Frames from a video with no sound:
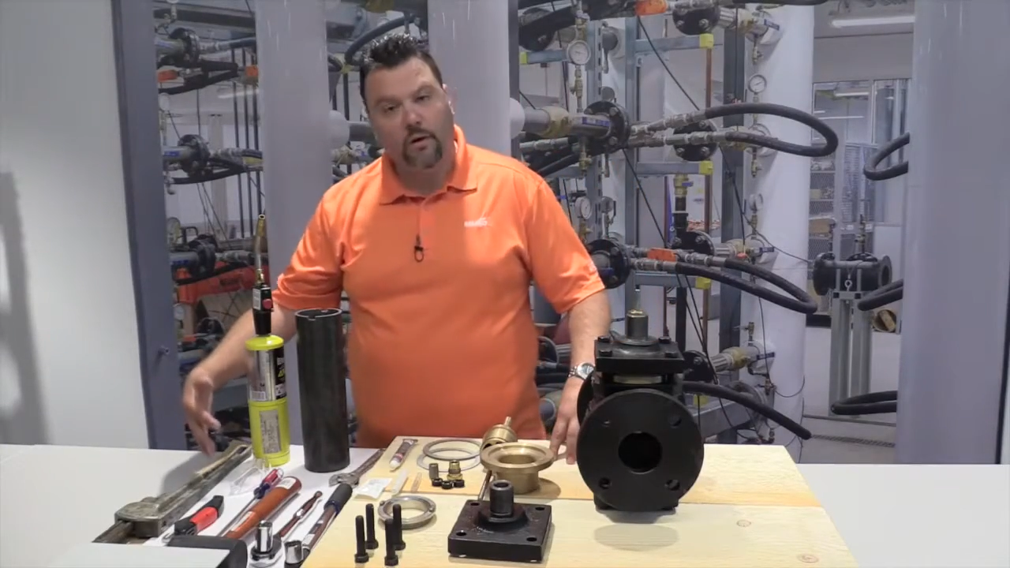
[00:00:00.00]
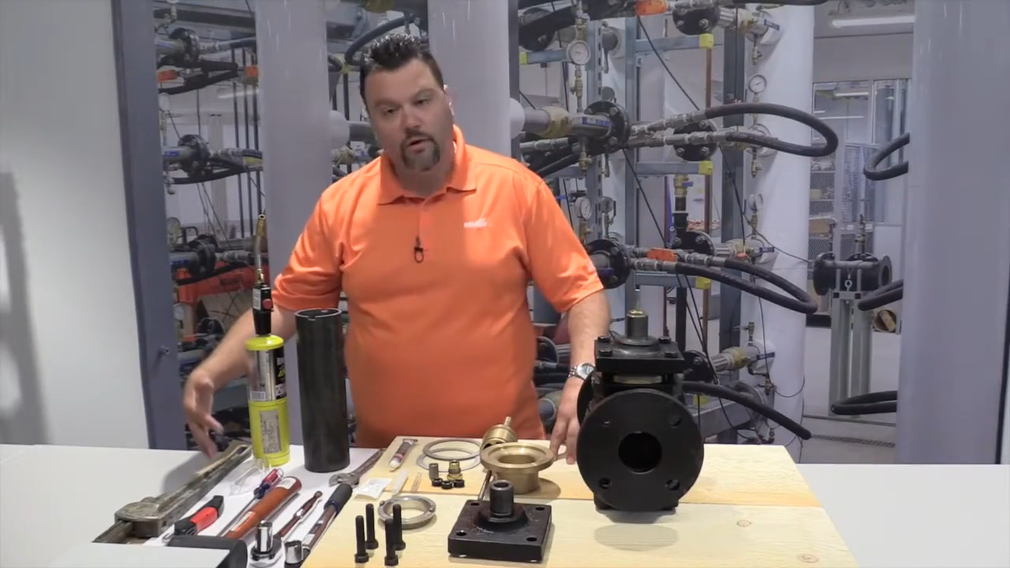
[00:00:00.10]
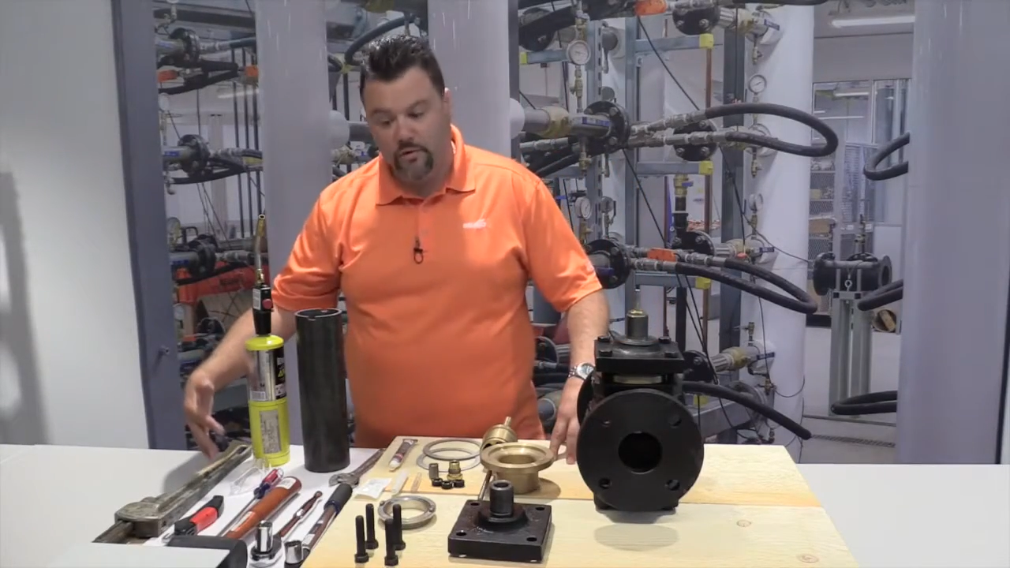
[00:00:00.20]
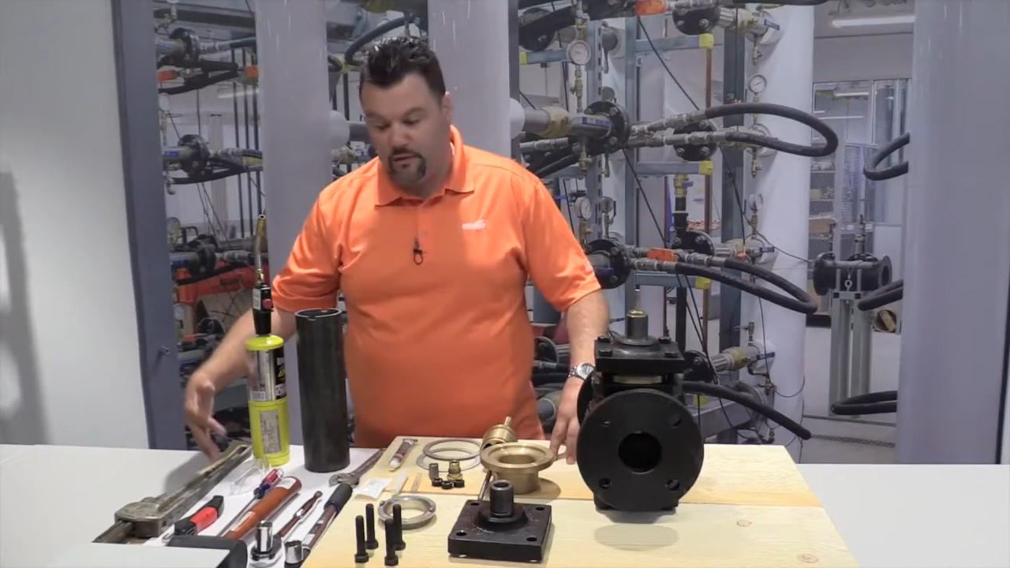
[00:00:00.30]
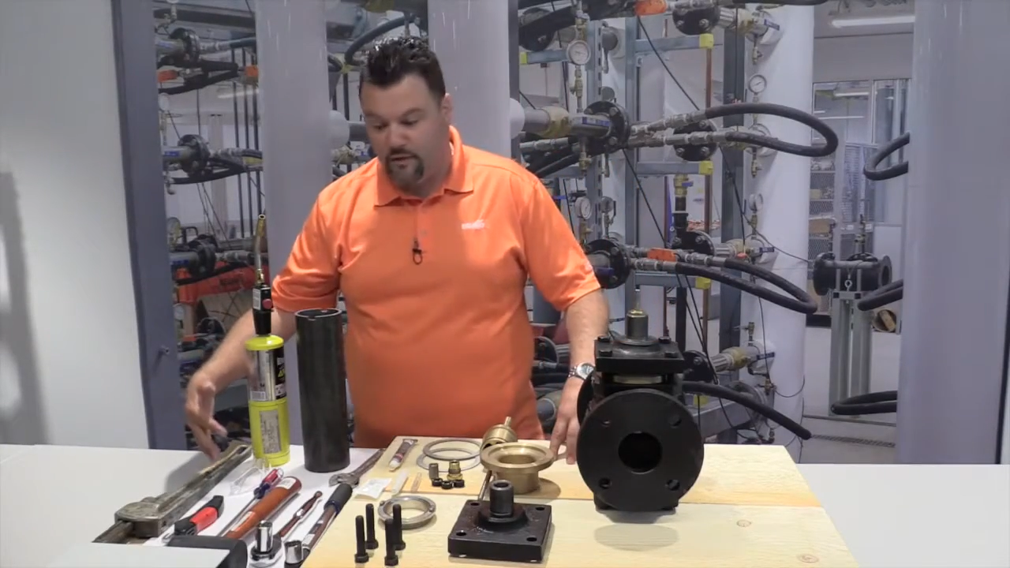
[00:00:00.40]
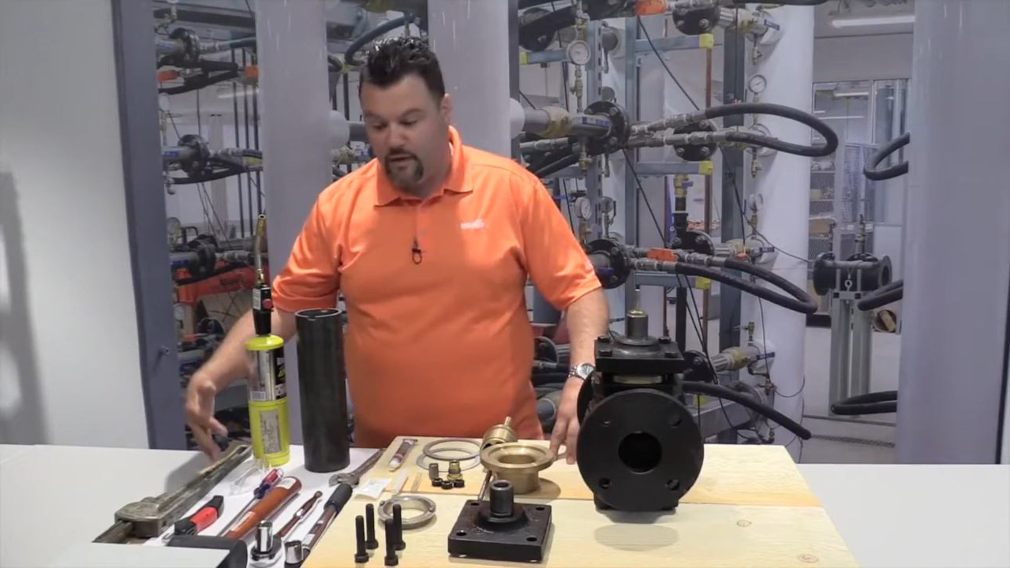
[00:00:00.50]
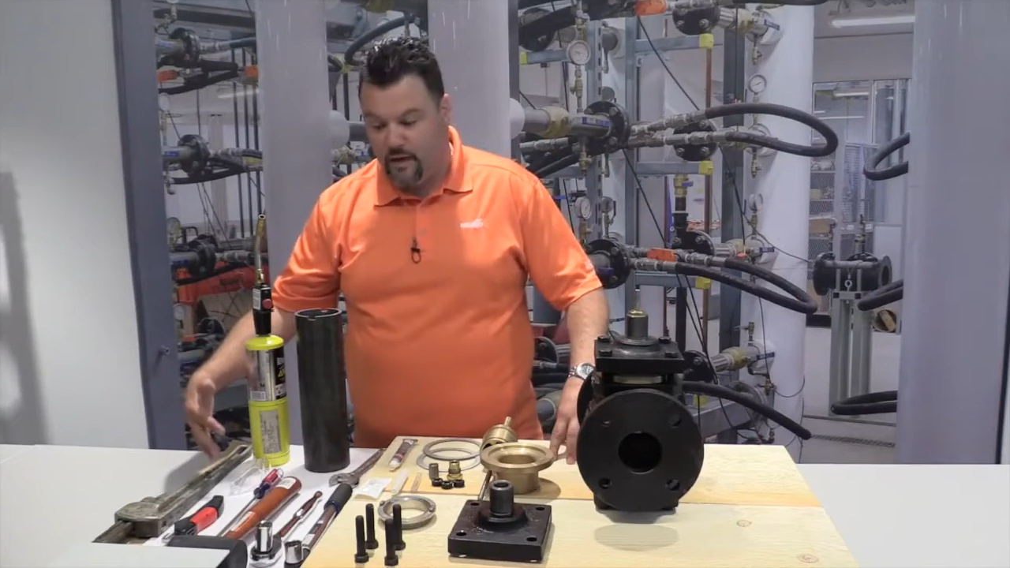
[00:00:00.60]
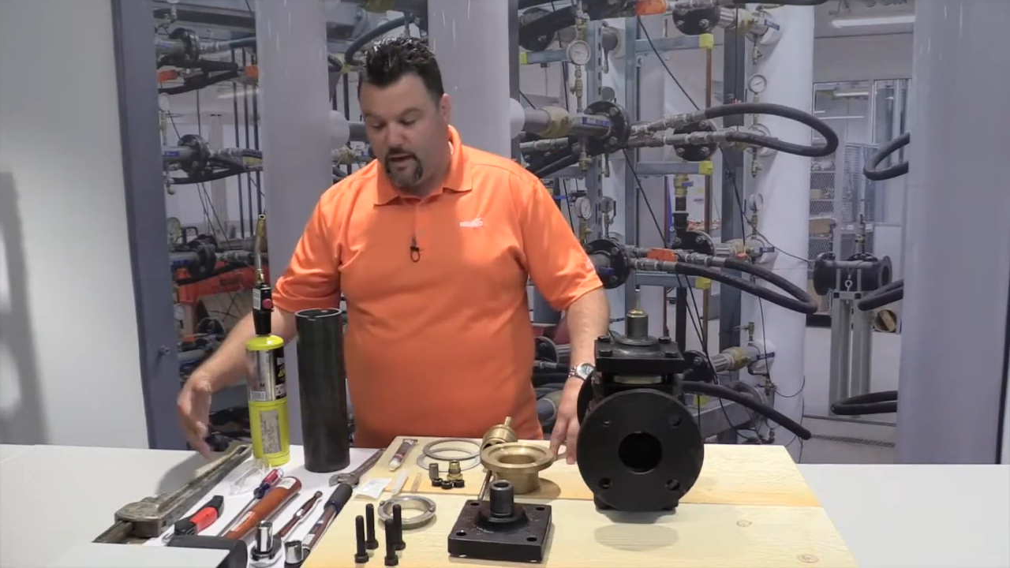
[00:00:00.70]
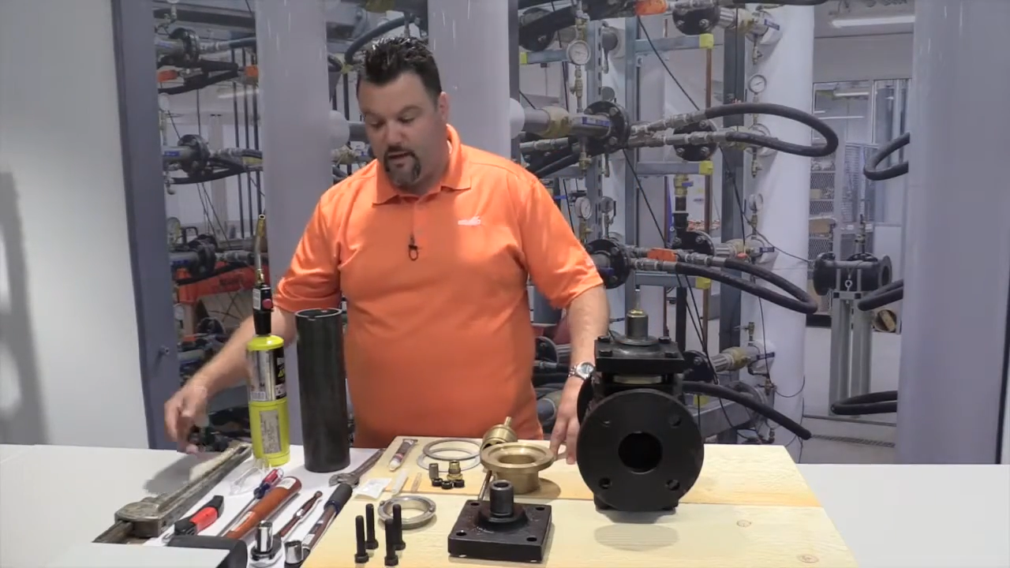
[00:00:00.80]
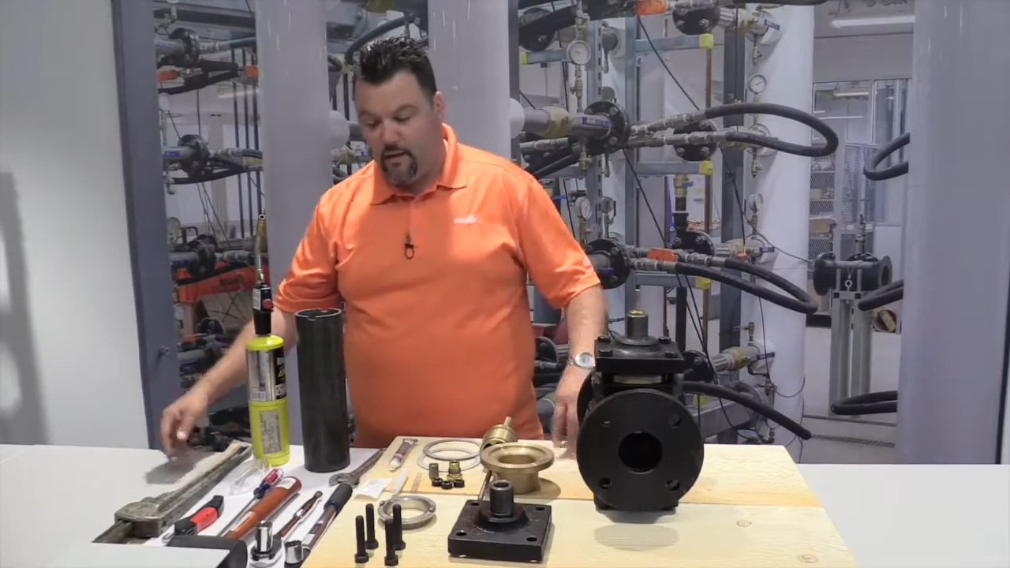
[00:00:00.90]
to use for
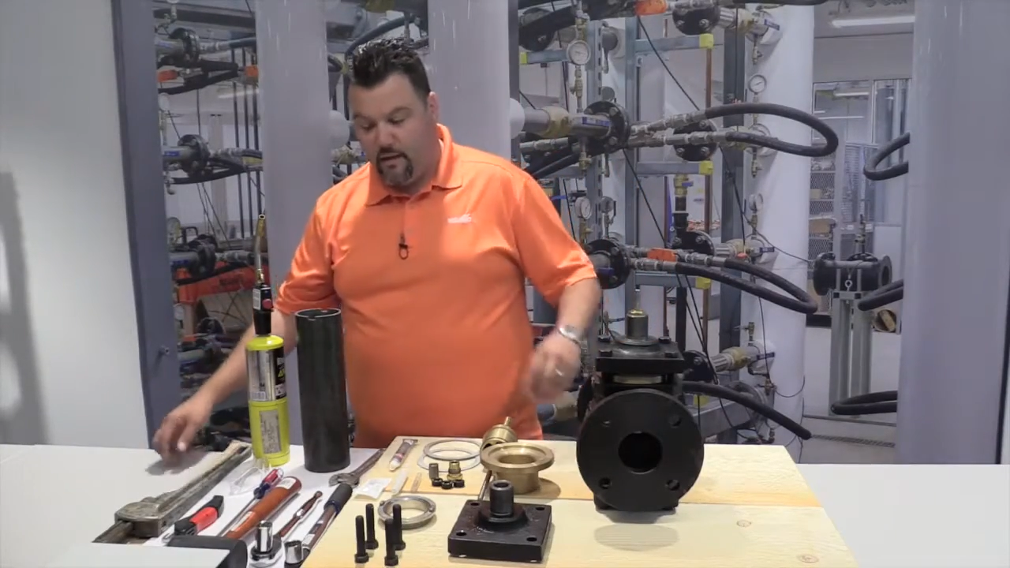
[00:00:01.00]
today.